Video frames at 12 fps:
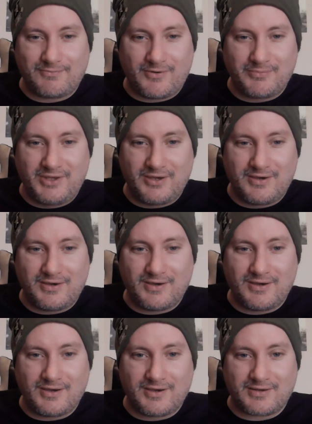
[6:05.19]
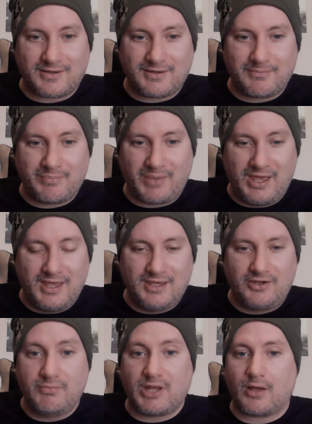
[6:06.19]
from your pay,
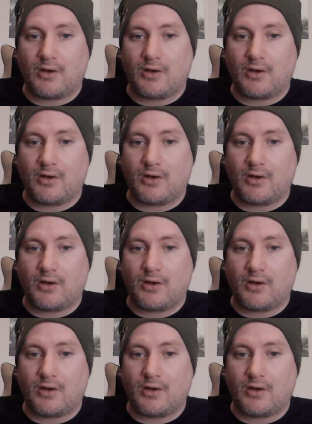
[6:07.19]
and you be like,